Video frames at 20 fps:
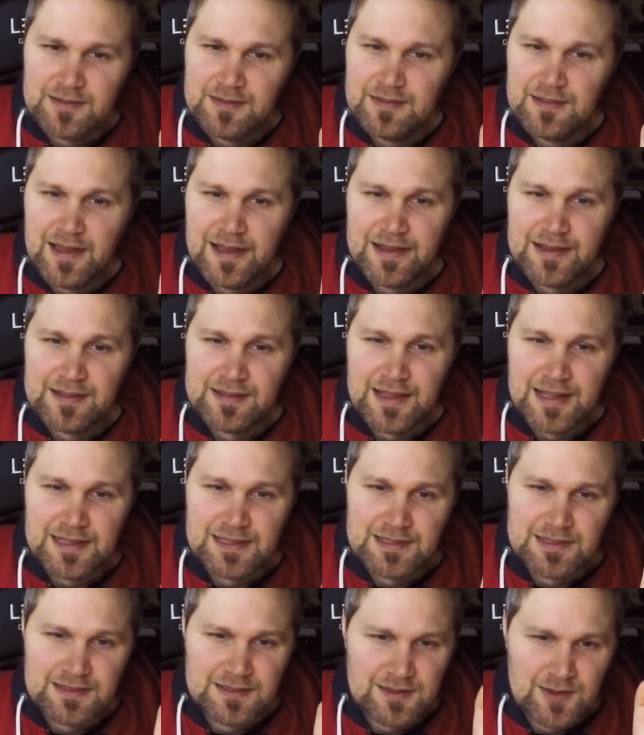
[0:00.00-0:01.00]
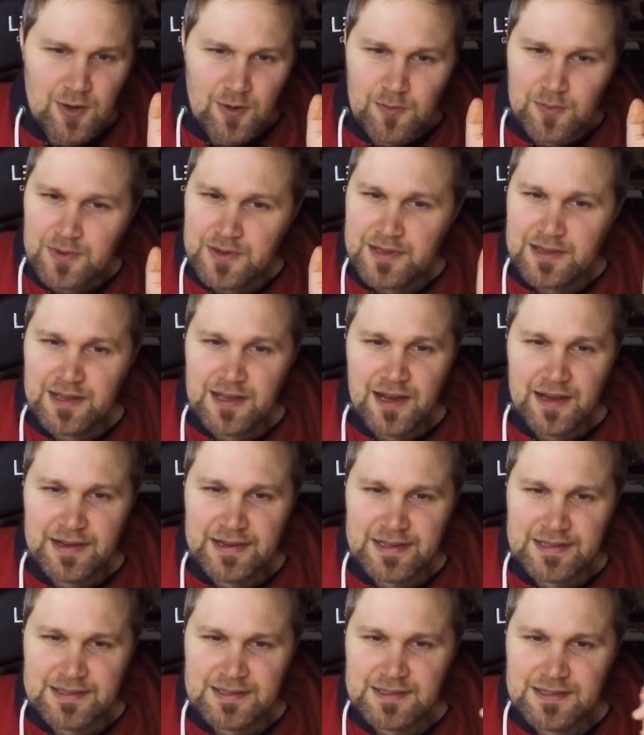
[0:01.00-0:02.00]
like that's completely
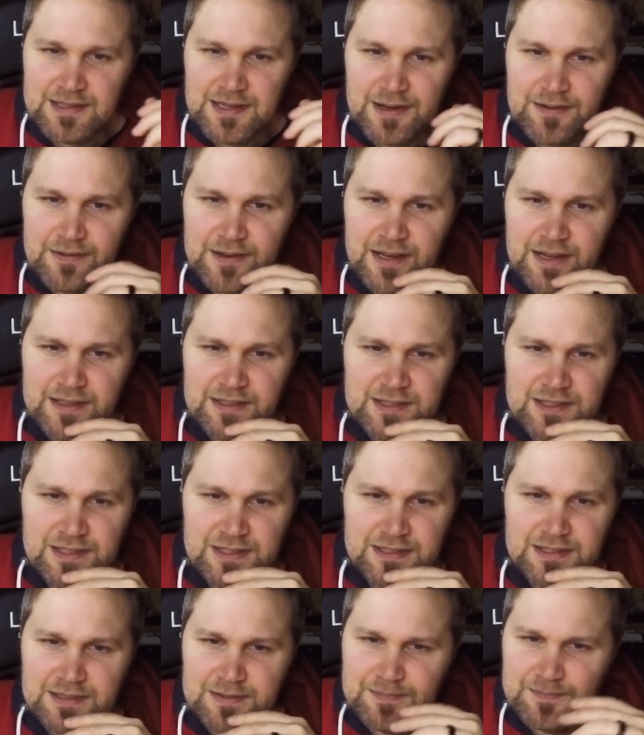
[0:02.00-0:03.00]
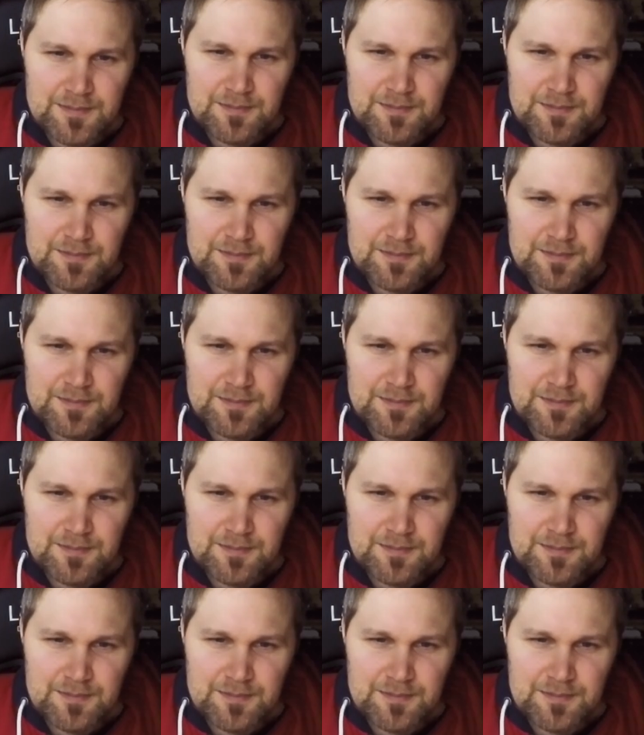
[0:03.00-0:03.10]
unnecessary and just